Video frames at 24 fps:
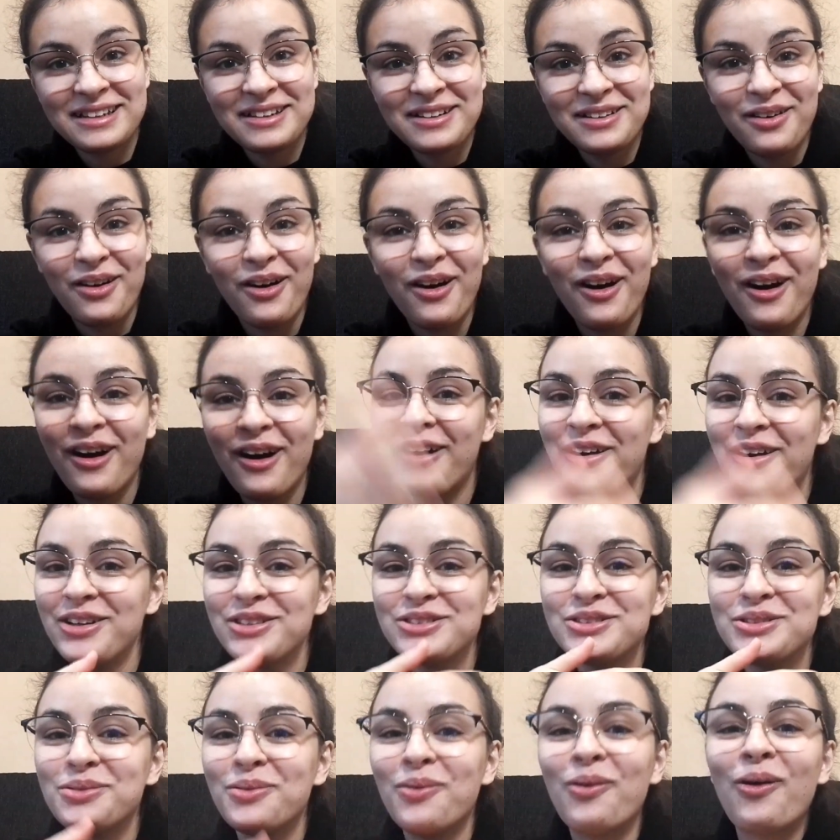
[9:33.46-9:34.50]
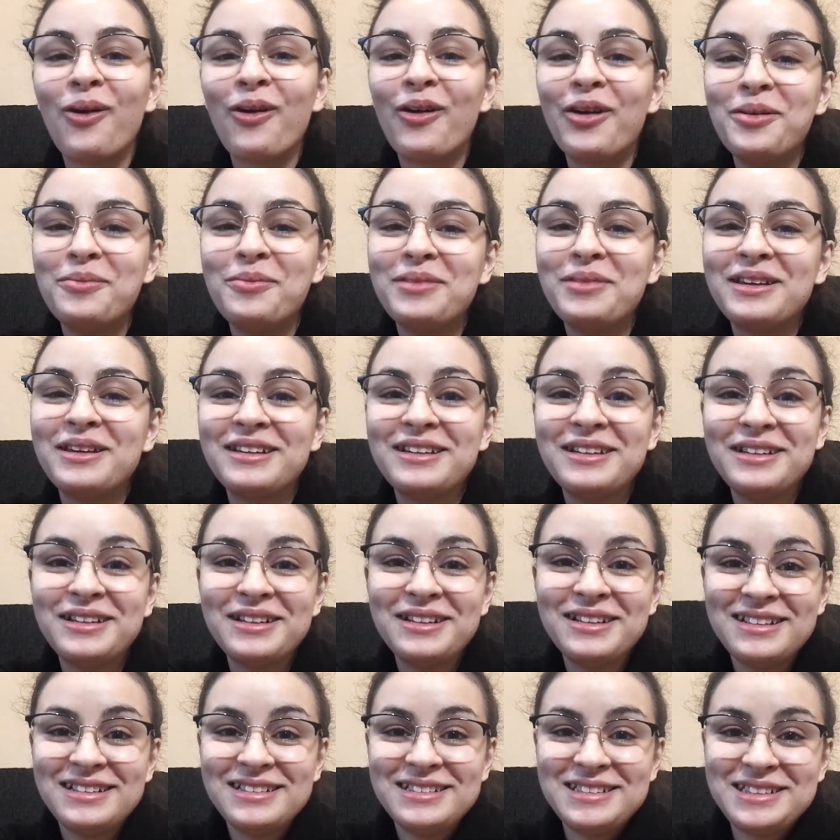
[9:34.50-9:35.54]
heartwarming
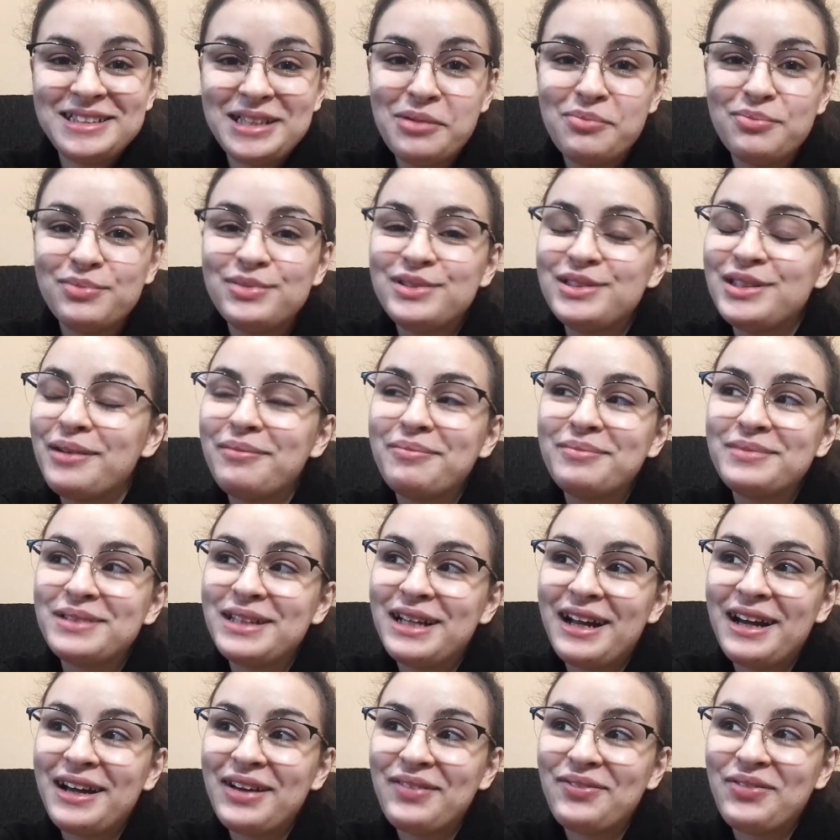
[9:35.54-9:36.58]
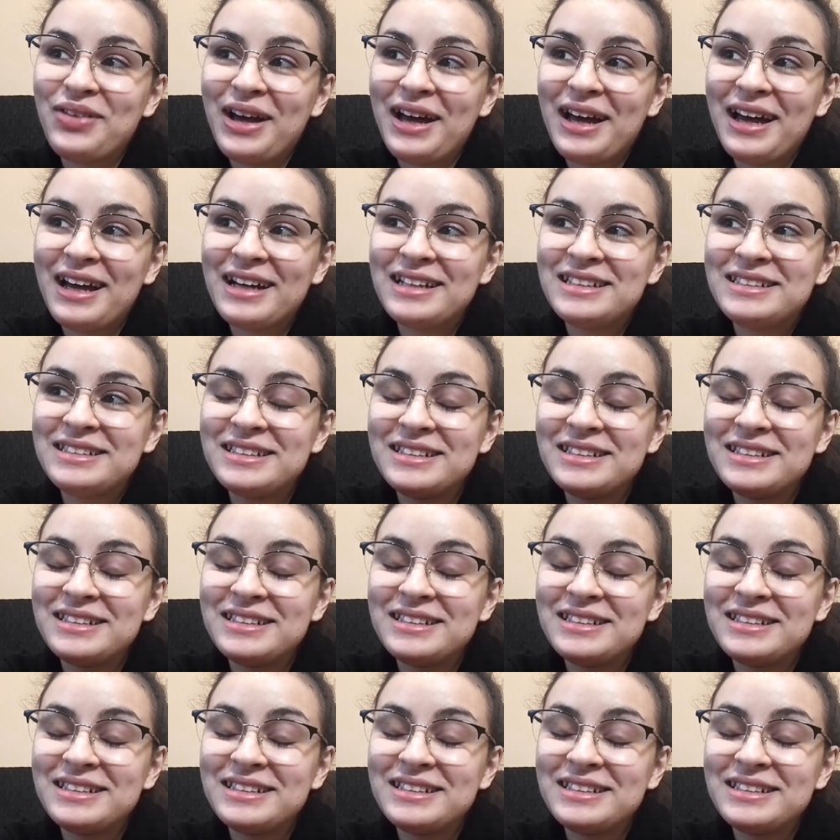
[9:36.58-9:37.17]
symptom that I've had